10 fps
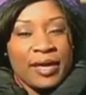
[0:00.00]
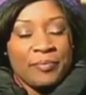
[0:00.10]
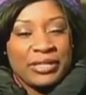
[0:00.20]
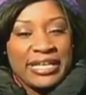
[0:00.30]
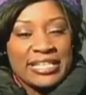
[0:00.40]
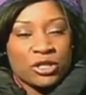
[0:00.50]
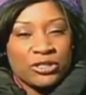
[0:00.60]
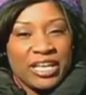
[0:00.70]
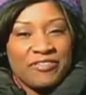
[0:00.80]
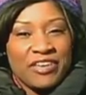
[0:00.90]
And police are
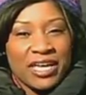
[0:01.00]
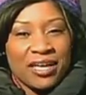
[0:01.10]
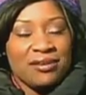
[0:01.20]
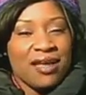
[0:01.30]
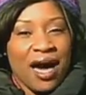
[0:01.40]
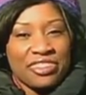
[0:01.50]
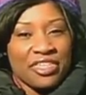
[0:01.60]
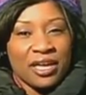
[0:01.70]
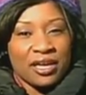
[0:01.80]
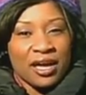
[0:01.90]
leaving
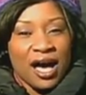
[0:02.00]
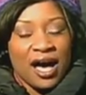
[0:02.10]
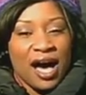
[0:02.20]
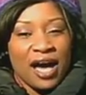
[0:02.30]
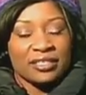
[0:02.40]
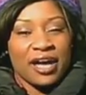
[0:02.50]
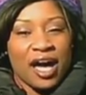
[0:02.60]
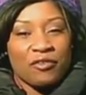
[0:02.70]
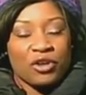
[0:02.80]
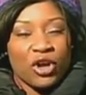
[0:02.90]
nothing uh,
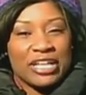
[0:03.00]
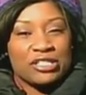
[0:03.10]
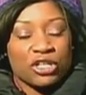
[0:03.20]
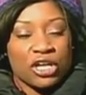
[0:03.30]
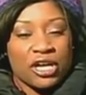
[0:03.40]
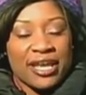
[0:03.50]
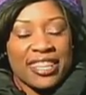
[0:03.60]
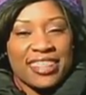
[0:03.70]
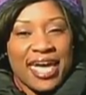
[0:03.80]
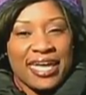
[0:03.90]
uncovered or unturned.
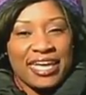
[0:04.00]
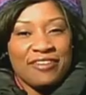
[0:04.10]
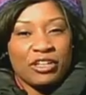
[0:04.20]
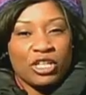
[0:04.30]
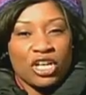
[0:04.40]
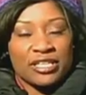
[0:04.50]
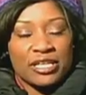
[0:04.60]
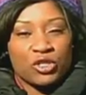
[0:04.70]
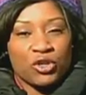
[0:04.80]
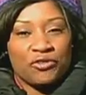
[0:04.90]
They even looked
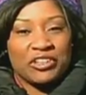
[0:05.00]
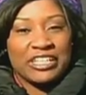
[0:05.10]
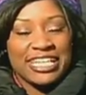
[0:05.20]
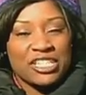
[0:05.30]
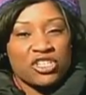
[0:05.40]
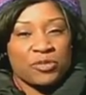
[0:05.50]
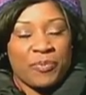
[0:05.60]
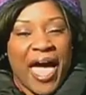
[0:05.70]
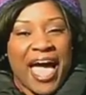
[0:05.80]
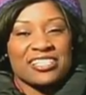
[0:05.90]
into Phylicia's
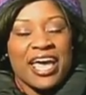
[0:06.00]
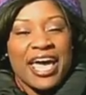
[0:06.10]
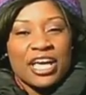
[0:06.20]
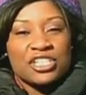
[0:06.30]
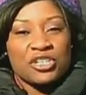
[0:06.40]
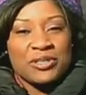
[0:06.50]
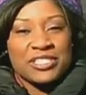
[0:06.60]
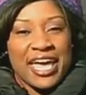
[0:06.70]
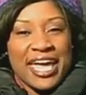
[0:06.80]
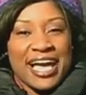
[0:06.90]
past. She
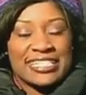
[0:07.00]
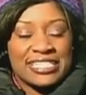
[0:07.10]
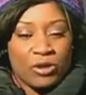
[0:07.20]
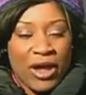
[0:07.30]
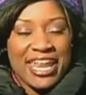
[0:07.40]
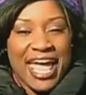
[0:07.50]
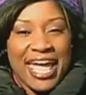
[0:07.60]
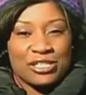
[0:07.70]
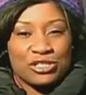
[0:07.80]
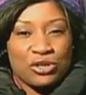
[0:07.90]
was a, a, straight
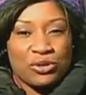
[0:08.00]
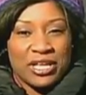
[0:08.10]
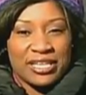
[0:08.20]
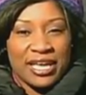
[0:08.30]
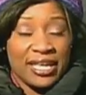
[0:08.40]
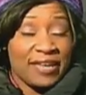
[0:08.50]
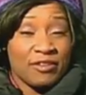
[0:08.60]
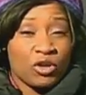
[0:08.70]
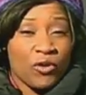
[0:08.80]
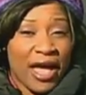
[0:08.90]
A student and
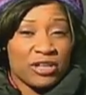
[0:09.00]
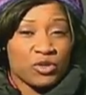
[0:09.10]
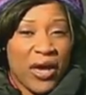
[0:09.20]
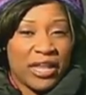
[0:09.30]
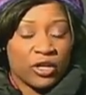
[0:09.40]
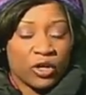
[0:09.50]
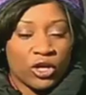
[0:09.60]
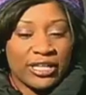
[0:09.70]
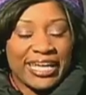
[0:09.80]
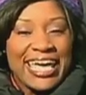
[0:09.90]
even graduated
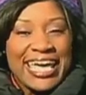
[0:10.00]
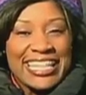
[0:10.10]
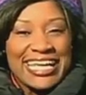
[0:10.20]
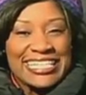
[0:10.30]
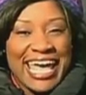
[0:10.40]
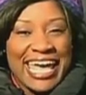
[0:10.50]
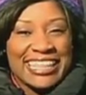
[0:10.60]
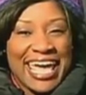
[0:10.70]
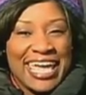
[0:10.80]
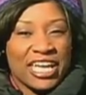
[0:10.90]
early. They say
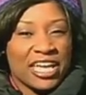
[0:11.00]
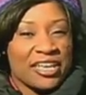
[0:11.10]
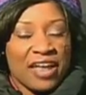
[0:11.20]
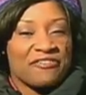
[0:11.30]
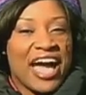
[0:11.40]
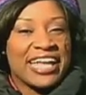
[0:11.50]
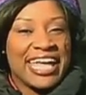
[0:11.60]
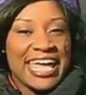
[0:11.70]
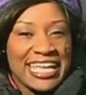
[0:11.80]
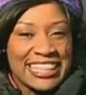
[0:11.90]
they could not find
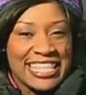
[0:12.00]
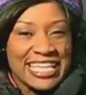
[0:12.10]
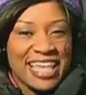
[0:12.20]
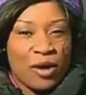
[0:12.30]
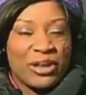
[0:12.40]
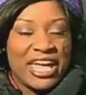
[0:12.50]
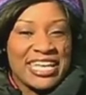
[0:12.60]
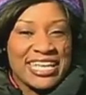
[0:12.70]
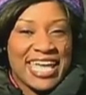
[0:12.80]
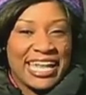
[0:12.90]
anything that would
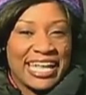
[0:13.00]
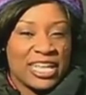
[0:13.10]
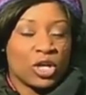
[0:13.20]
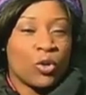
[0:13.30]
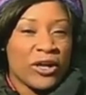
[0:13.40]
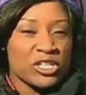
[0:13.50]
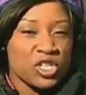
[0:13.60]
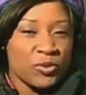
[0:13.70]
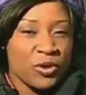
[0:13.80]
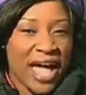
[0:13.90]
indicate any
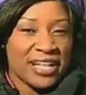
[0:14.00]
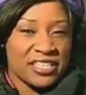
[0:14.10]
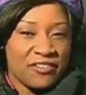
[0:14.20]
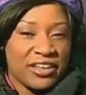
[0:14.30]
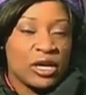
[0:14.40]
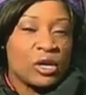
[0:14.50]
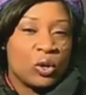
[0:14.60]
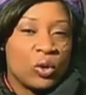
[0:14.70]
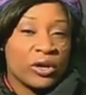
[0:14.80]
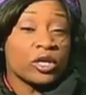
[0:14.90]
questionable activity
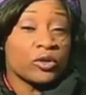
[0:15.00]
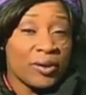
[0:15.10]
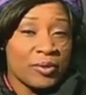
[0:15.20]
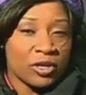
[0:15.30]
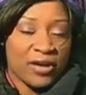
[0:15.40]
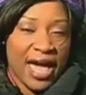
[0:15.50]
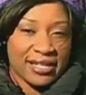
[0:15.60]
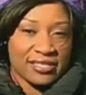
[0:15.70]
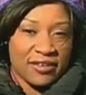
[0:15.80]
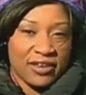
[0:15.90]
or criminal
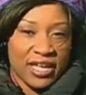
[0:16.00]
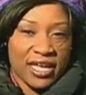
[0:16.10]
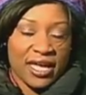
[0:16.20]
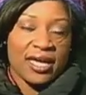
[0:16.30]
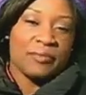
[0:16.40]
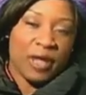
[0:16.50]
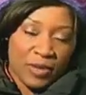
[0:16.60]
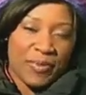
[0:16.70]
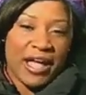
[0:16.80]
activity. Mary,